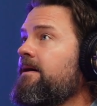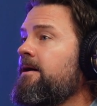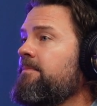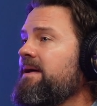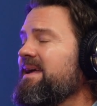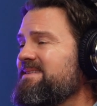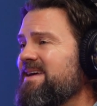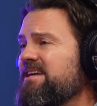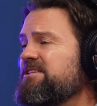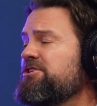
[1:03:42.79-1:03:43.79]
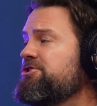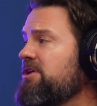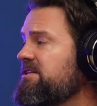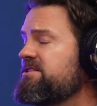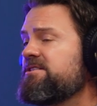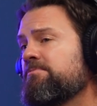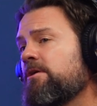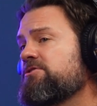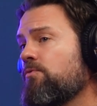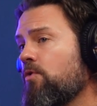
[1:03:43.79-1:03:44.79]
It takes just as
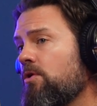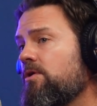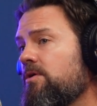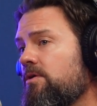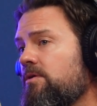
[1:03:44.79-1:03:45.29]
much work